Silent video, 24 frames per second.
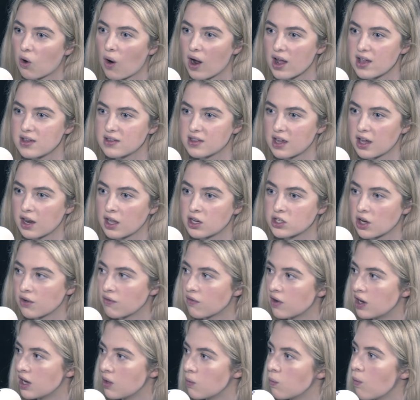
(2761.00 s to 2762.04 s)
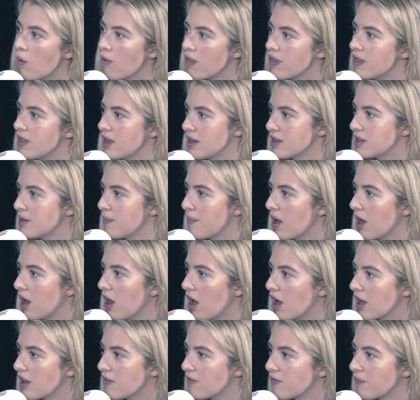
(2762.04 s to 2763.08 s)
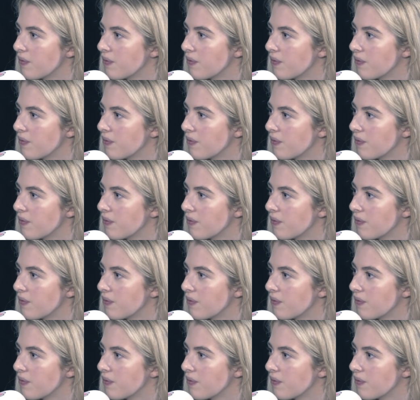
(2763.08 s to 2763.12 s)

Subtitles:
crazy, and I don't really want this in my life.